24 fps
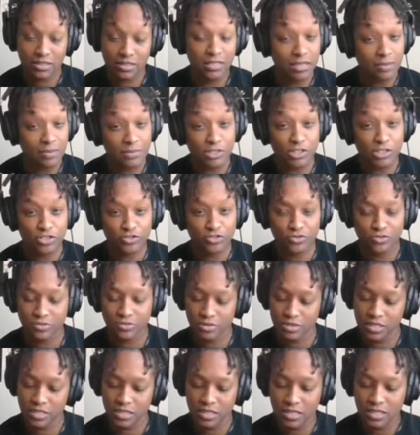Number 2,
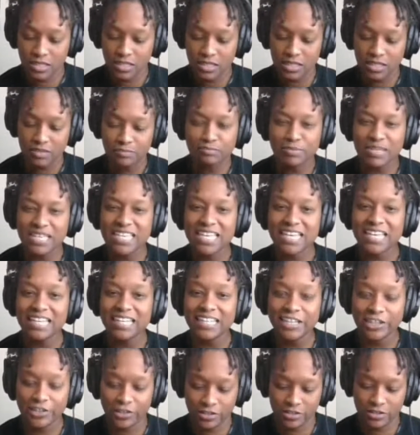be
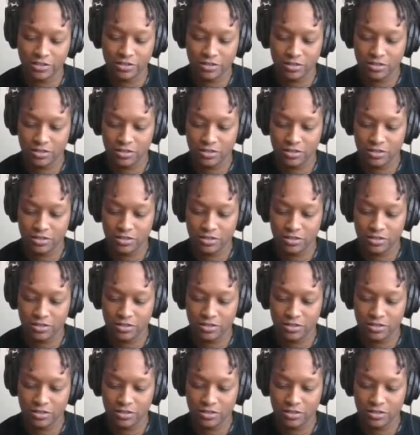clear.